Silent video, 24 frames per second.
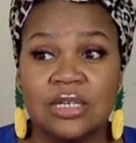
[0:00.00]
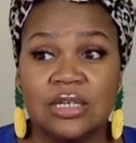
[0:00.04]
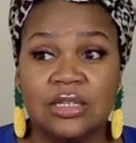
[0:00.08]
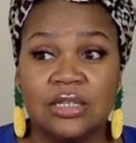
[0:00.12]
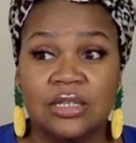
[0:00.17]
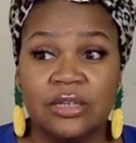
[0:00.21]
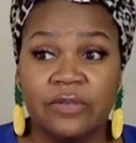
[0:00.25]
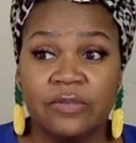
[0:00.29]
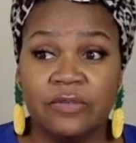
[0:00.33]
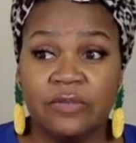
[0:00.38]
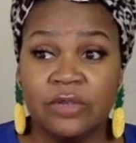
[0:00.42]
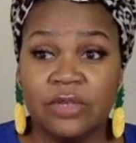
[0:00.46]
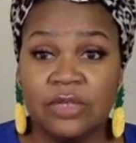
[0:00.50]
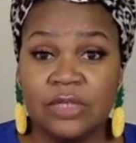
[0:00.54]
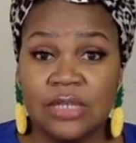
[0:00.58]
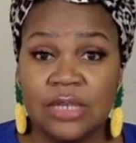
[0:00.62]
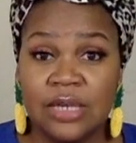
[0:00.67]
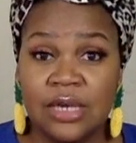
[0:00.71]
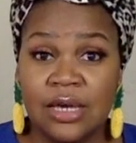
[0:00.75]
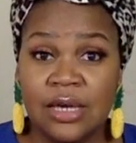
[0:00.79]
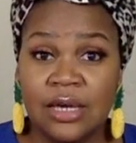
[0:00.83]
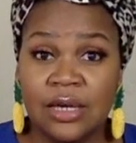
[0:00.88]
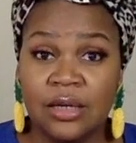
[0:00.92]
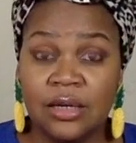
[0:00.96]
a difference
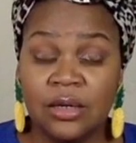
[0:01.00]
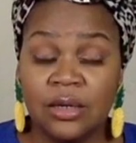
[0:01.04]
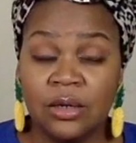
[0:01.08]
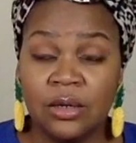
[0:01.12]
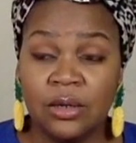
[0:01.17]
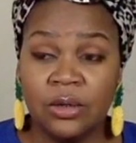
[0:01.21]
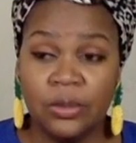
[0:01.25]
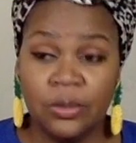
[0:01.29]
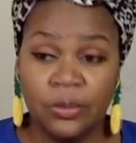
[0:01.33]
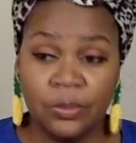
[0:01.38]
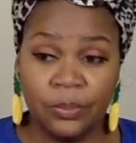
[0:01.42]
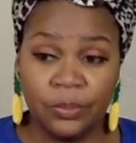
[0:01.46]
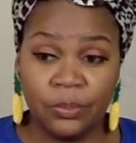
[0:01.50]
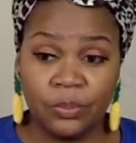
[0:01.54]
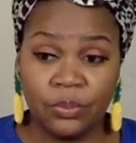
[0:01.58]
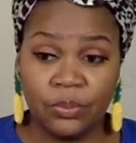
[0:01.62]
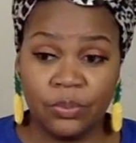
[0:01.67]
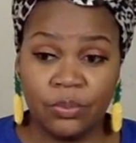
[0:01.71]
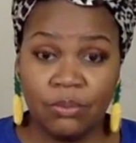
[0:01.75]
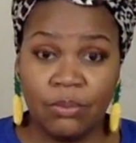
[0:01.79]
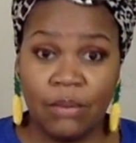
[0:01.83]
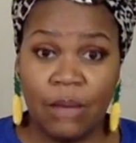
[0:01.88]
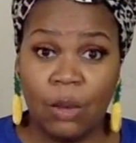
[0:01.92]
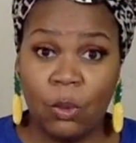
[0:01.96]
in um,
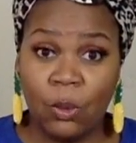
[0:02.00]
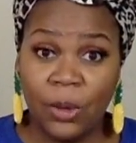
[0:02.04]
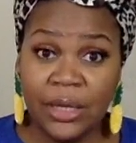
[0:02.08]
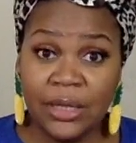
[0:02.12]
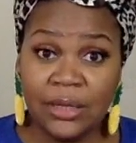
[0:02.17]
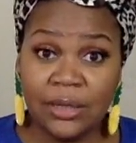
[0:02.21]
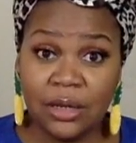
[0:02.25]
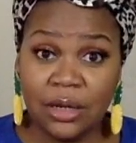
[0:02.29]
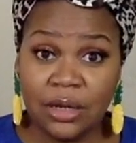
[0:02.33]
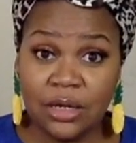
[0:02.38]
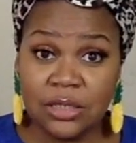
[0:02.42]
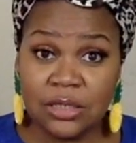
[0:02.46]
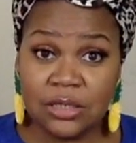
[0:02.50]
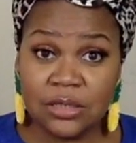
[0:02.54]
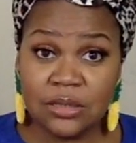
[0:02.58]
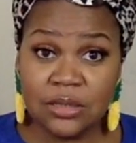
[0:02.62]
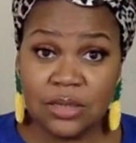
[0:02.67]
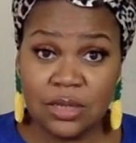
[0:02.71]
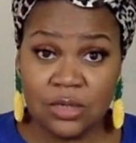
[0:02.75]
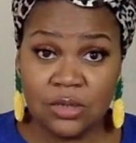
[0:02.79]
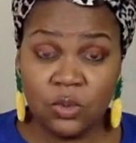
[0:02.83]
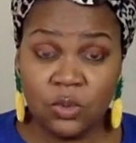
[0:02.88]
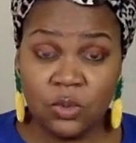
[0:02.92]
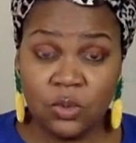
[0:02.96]
my weight loss
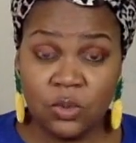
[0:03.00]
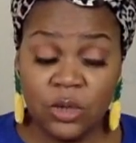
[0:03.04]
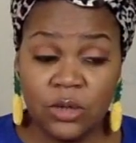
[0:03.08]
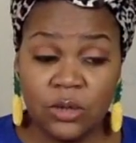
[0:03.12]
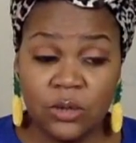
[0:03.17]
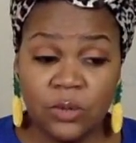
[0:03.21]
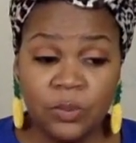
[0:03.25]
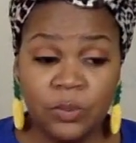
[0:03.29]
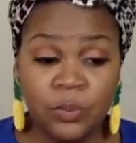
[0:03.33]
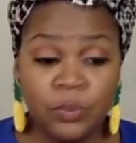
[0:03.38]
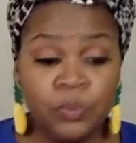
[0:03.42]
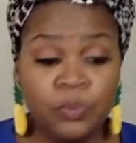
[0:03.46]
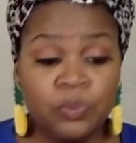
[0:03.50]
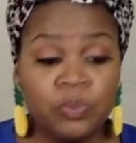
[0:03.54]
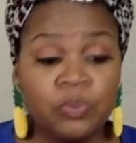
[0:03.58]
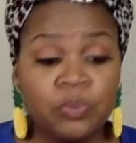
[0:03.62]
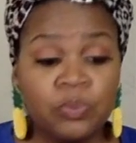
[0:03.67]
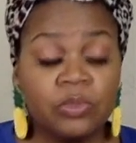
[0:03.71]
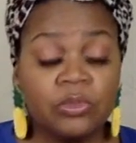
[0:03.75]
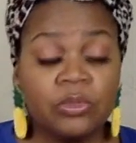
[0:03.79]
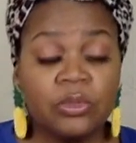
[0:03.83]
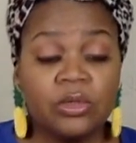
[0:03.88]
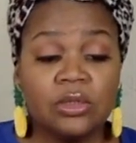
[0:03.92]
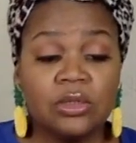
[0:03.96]
as well.
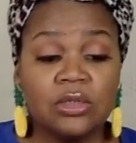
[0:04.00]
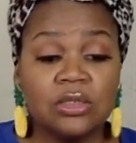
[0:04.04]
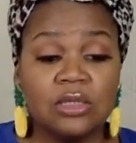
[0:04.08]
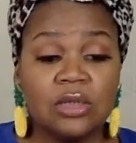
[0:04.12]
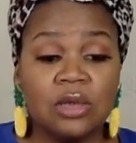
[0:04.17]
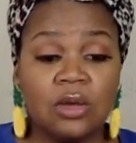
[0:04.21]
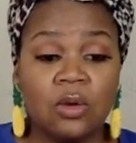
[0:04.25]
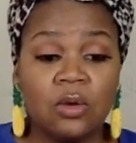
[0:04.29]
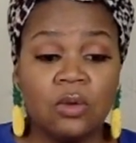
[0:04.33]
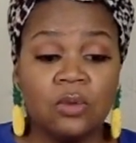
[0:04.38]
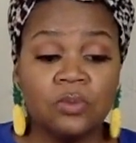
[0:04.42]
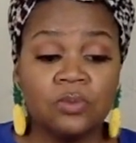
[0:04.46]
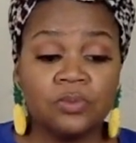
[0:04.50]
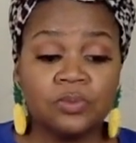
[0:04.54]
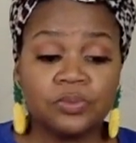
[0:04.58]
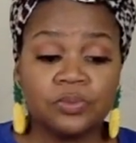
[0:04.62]
So